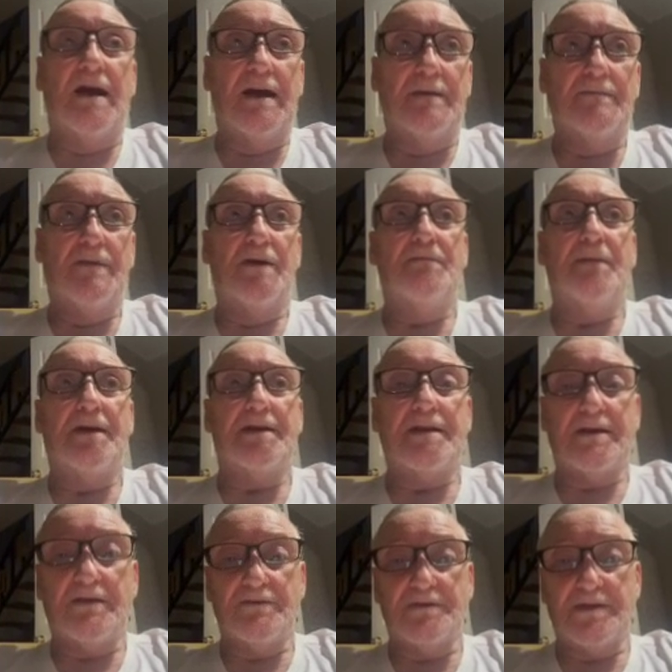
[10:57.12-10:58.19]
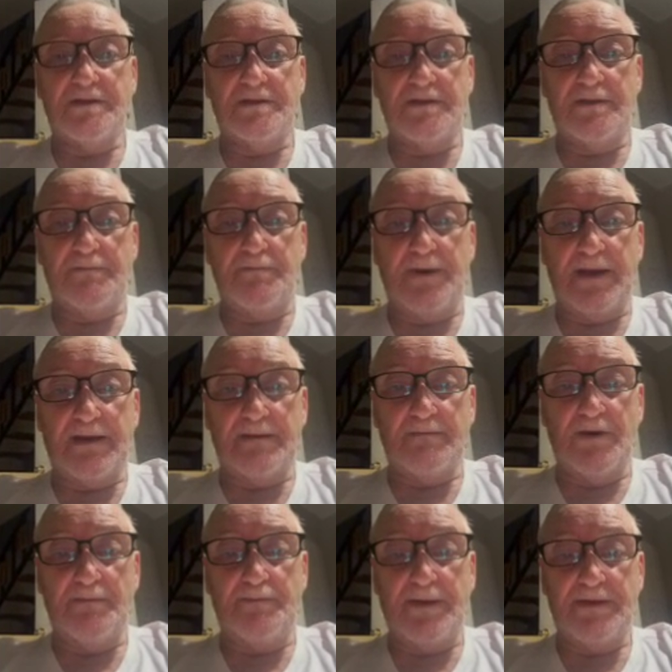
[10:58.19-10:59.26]
my money goes into the bank,
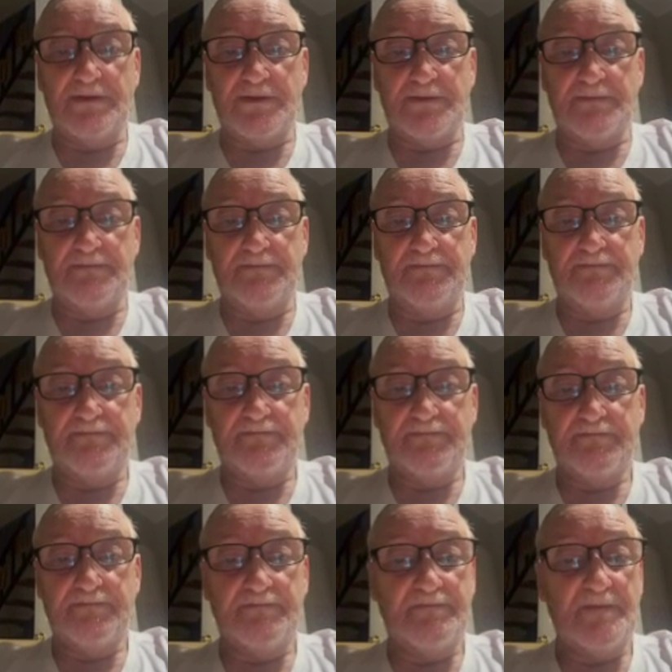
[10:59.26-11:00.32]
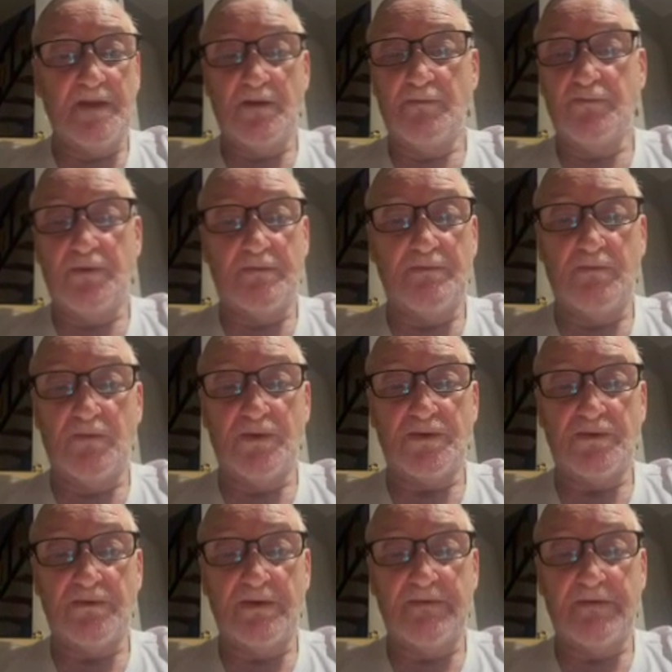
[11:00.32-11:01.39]
my pension. No problem
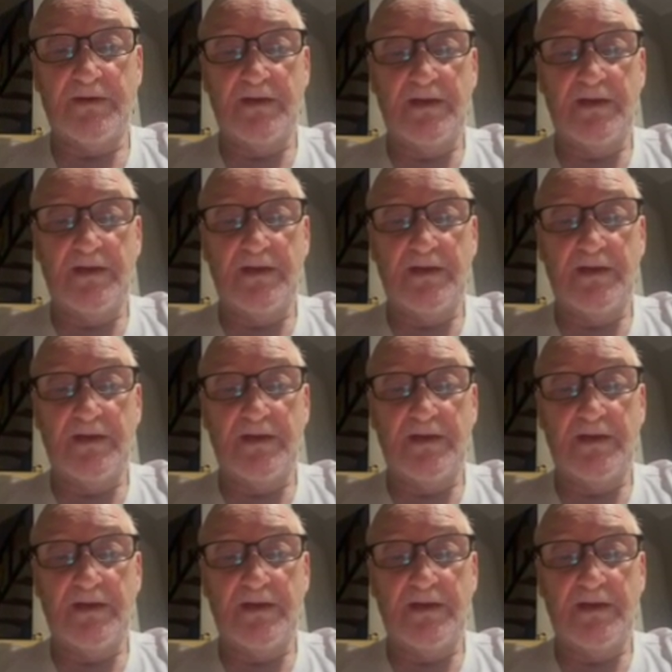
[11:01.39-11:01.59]
whatsoever.